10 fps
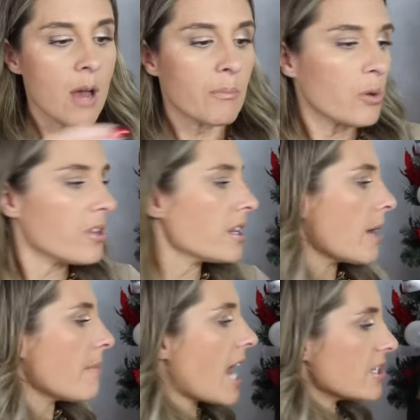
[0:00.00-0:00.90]
Both of
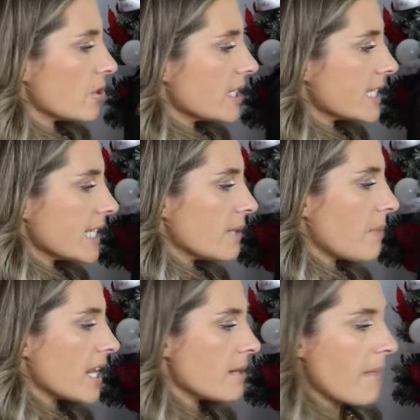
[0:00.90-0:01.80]
them, as you can see
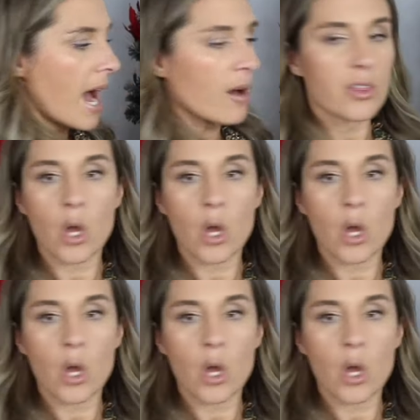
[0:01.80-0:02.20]
by the mouth,